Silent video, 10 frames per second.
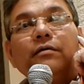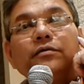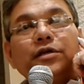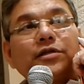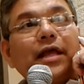
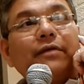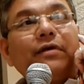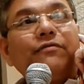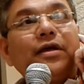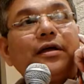Just like
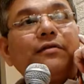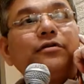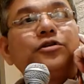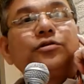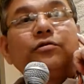when we are
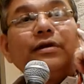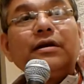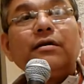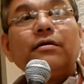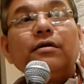even
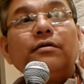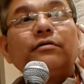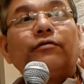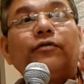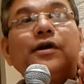children,
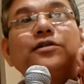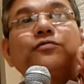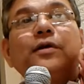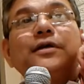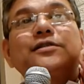the first
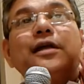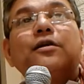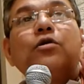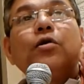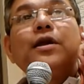words
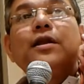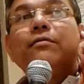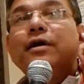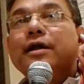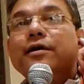that go in
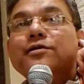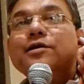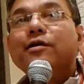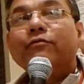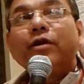our
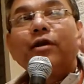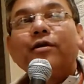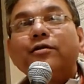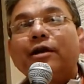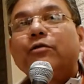ears, we
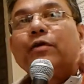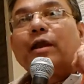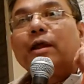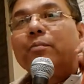learn that quickly.